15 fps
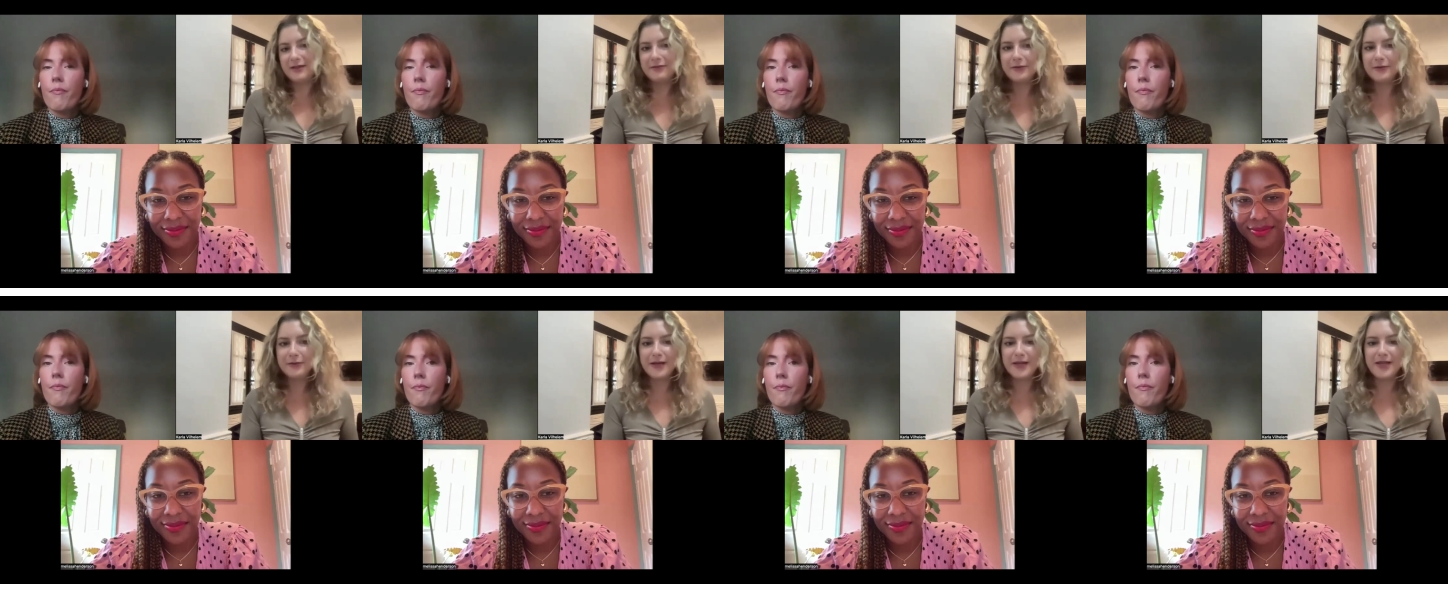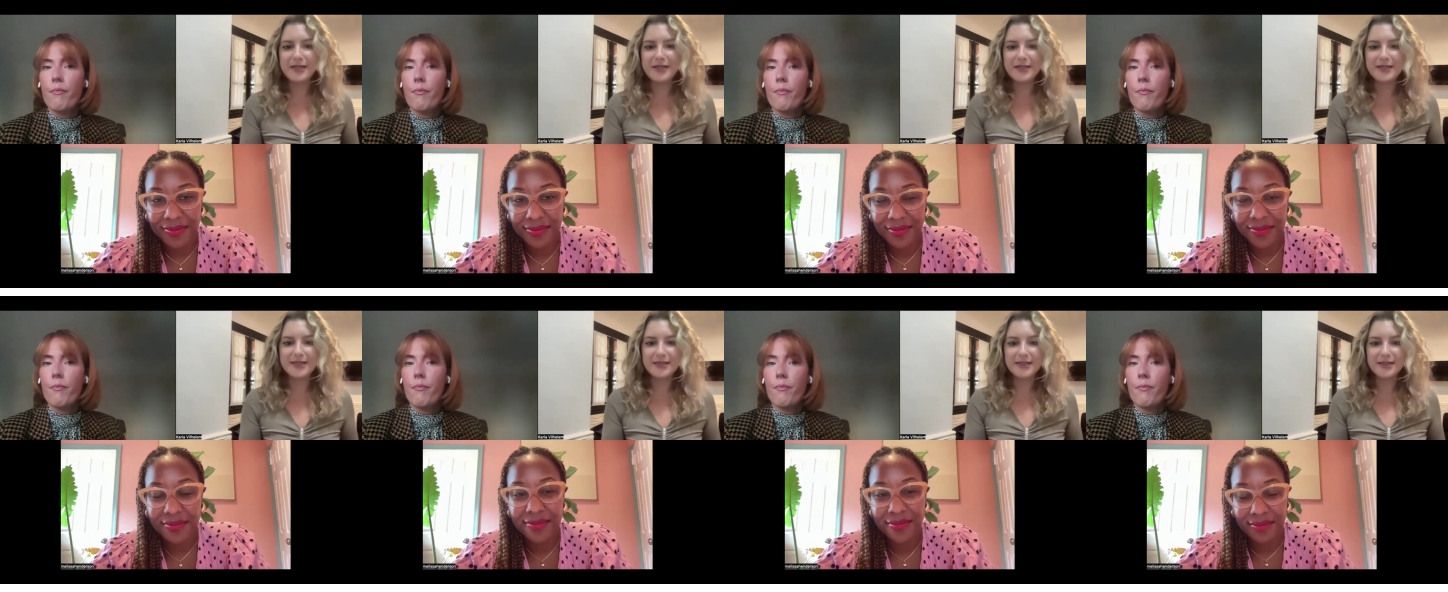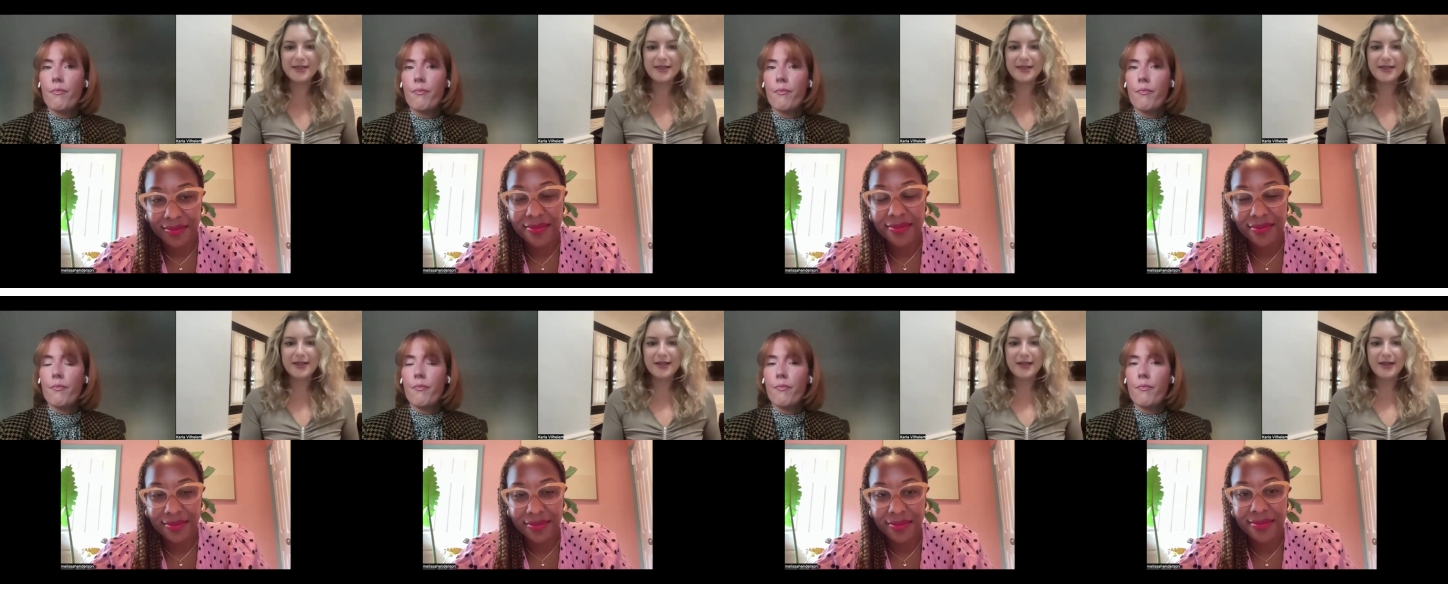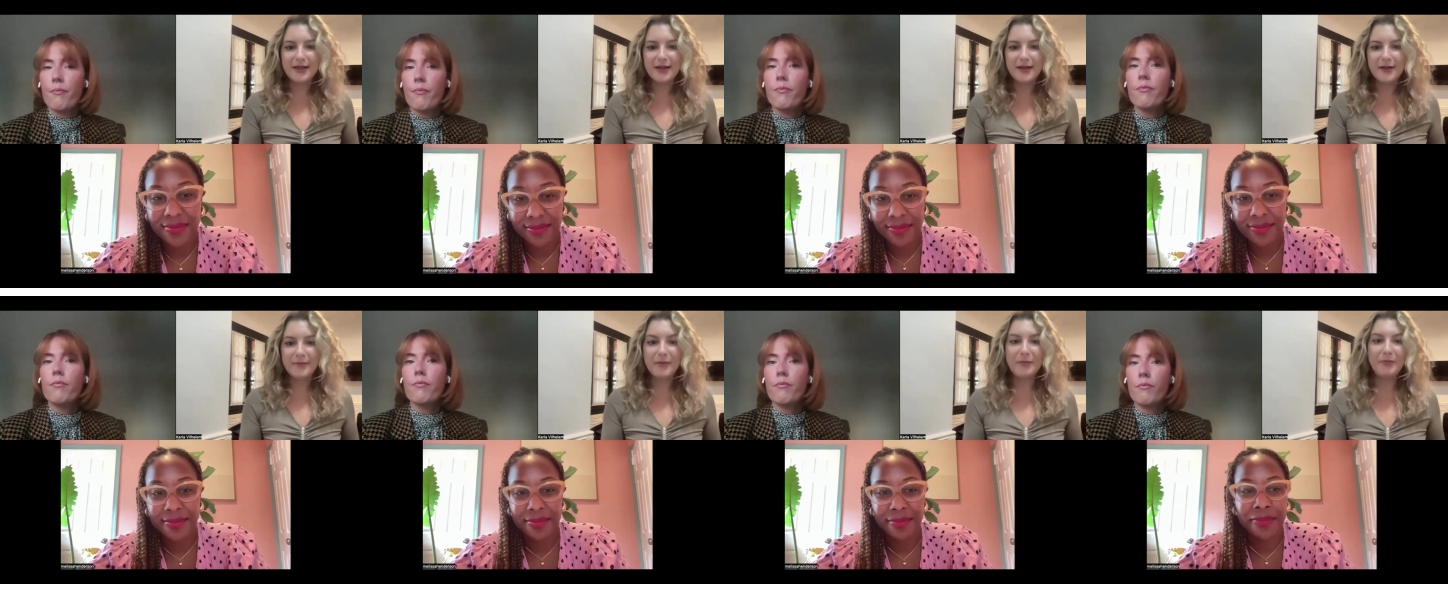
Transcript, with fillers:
Speaker 1: influence um,